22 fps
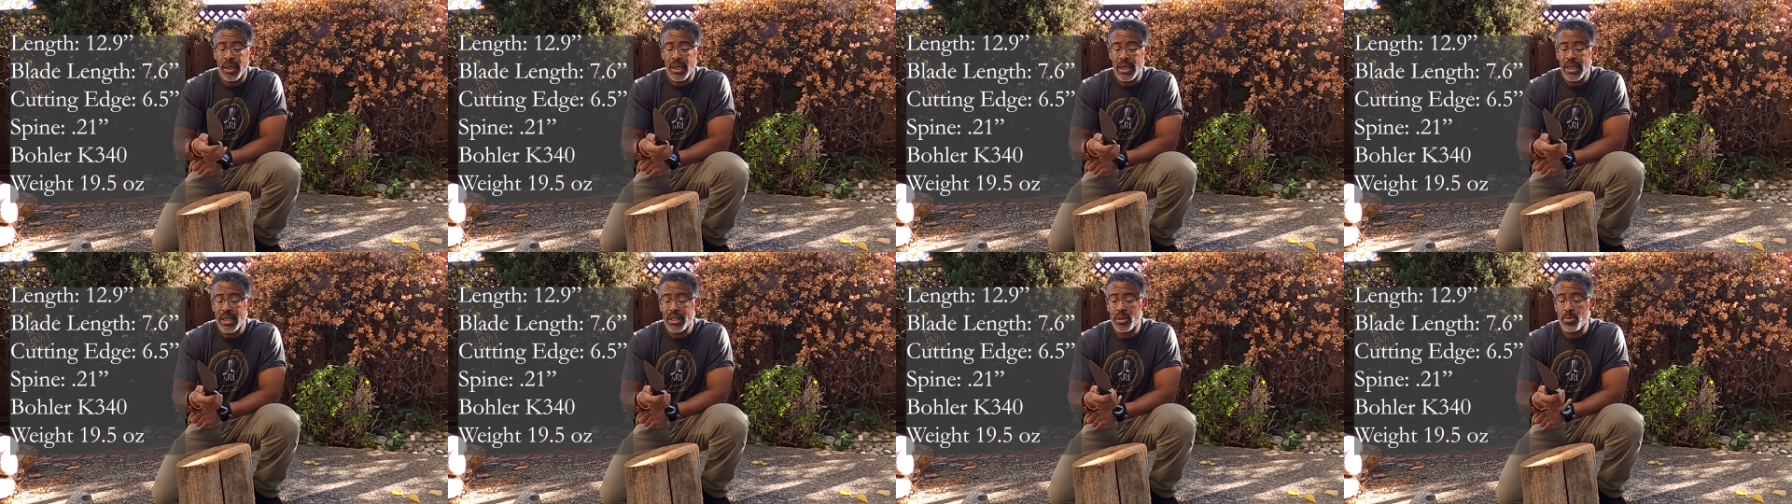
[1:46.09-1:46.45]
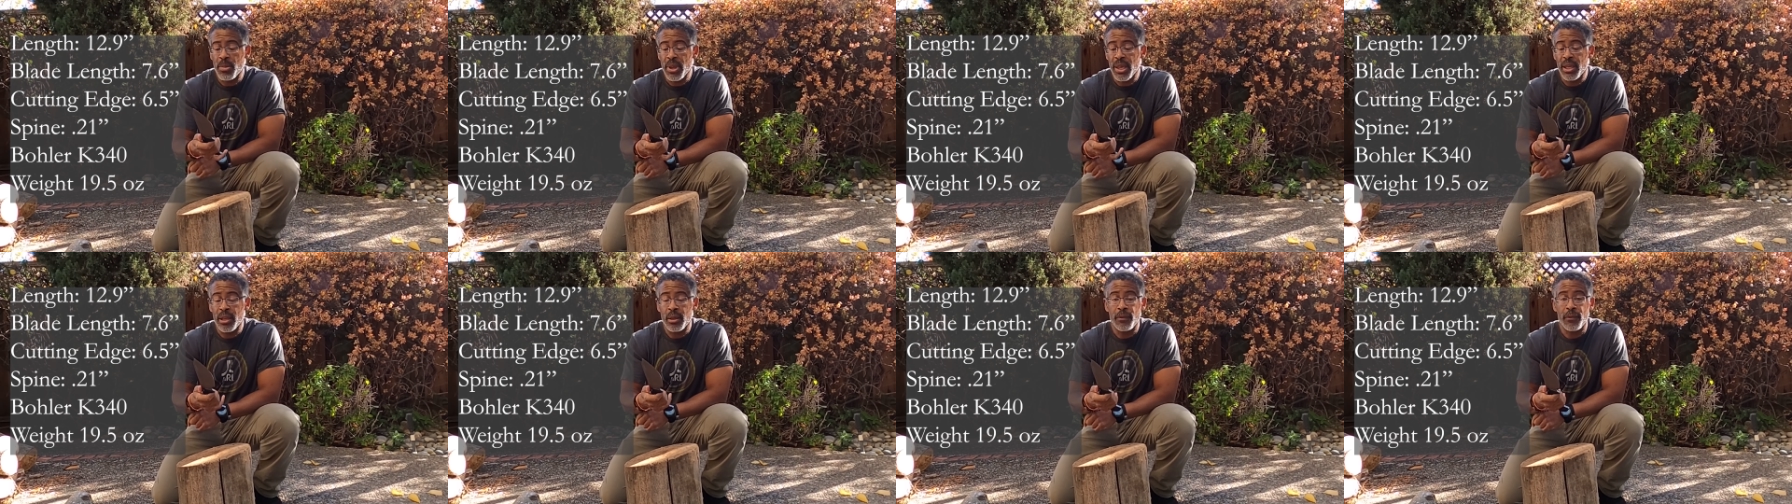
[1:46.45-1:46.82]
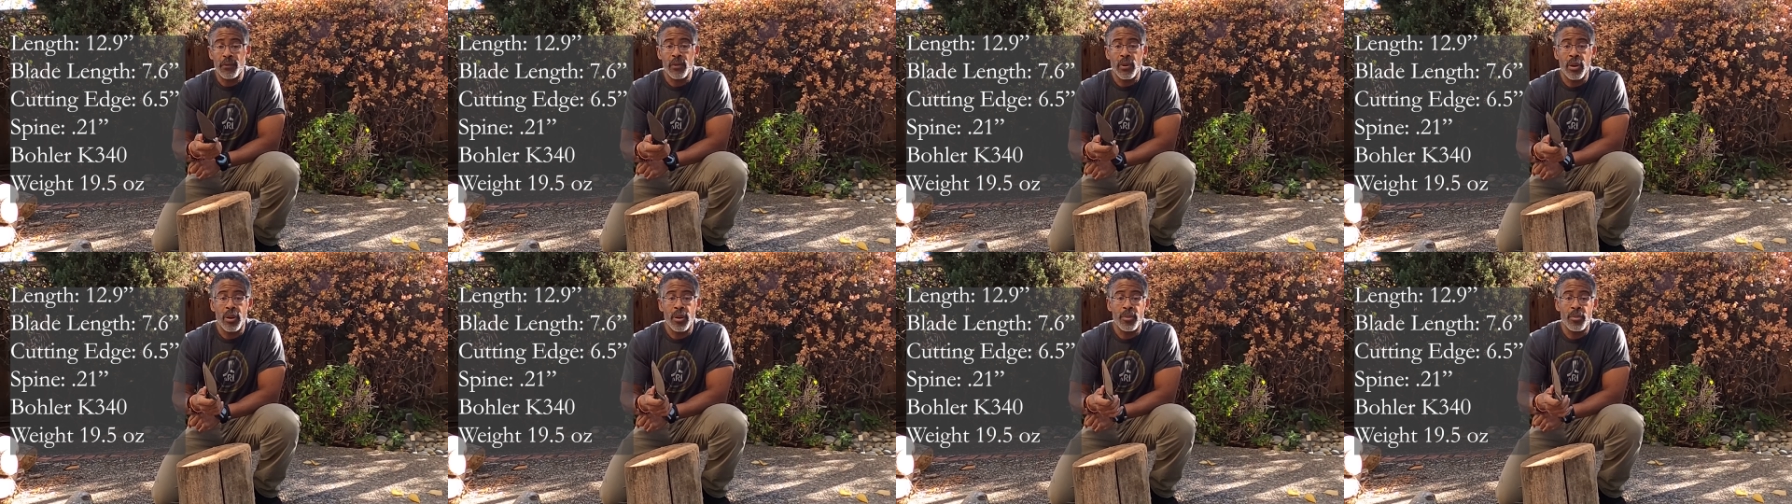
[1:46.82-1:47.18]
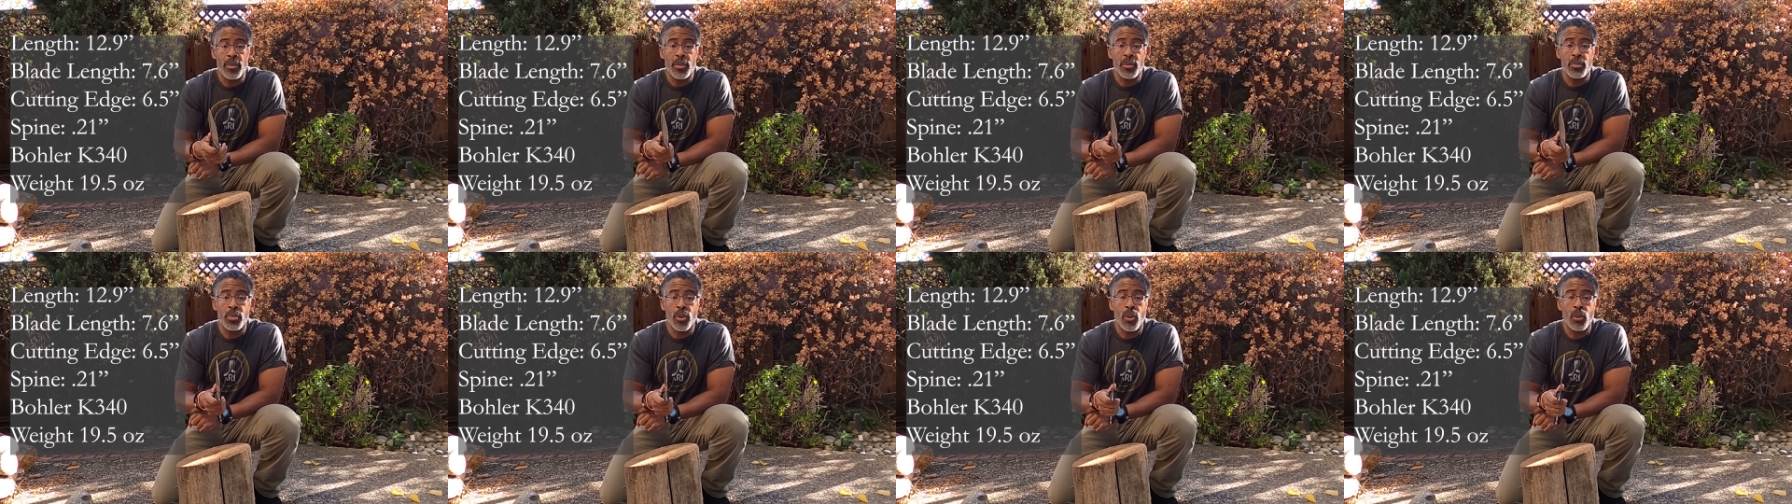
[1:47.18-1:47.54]
It's made
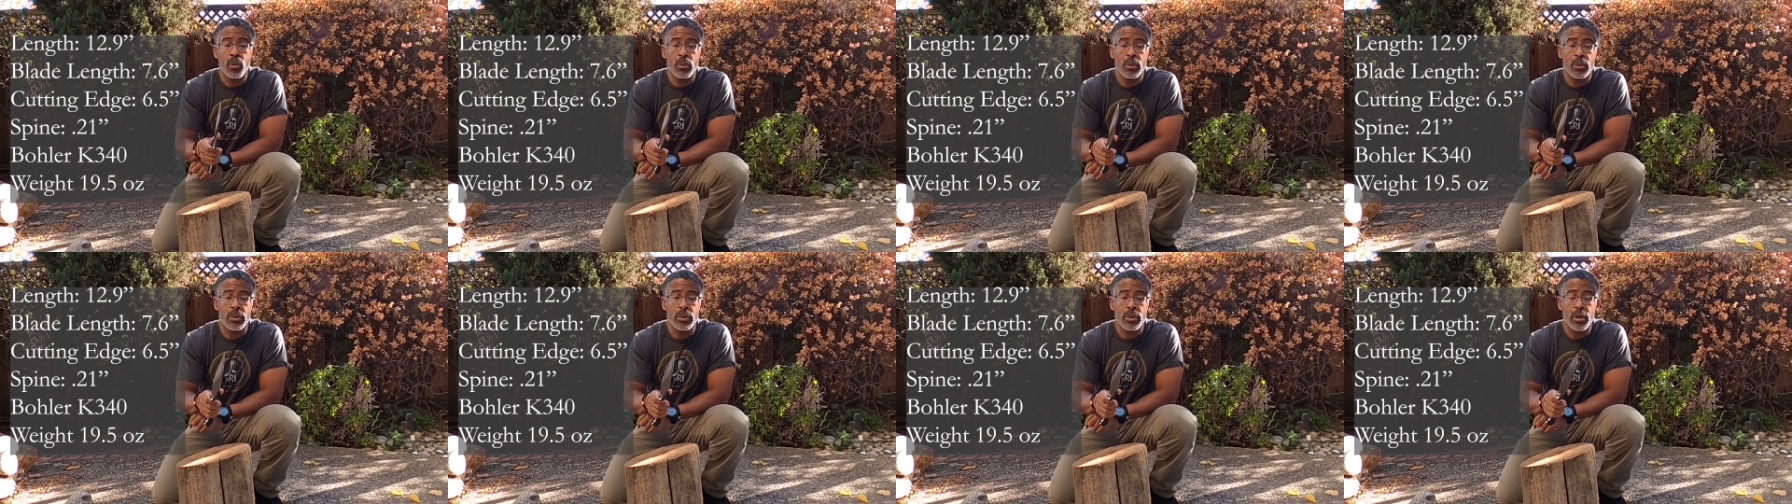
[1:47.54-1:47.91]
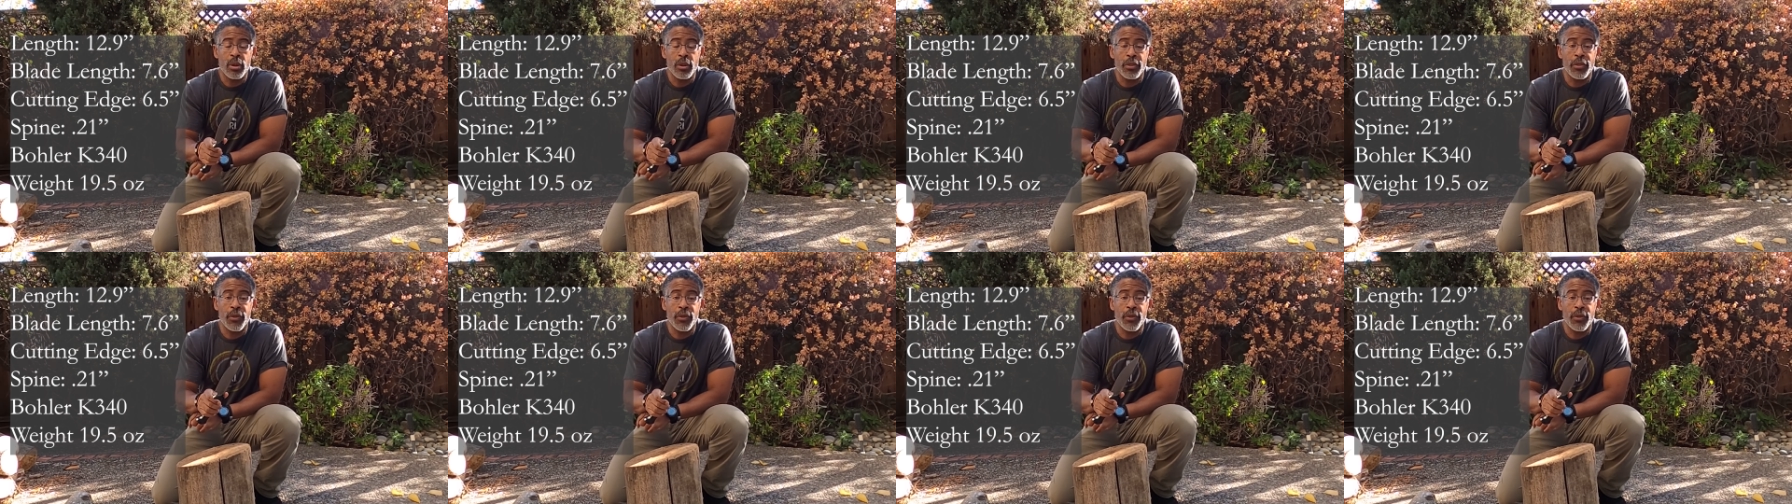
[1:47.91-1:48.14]
from Bohler